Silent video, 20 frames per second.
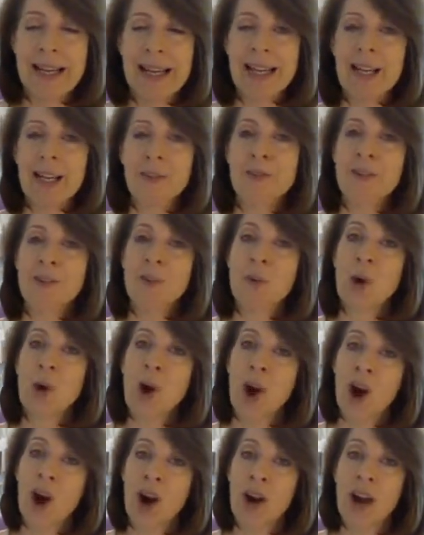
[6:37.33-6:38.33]
if you
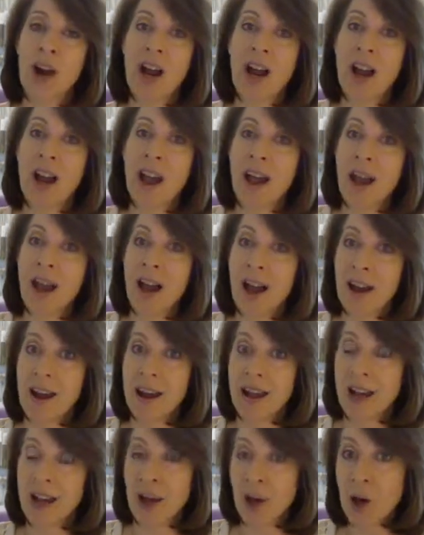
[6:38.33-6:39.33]
are not
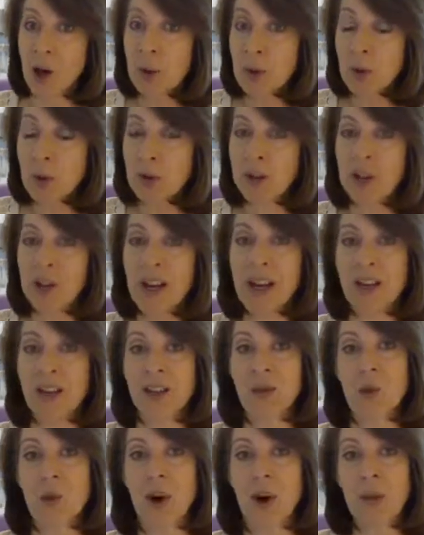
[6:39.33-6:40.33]
a homeowner and
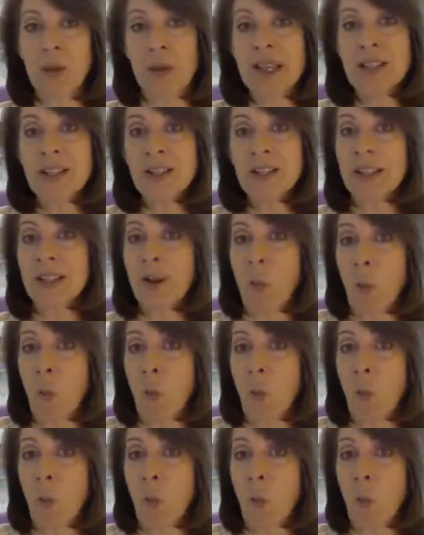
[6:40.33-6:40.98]
you are renting,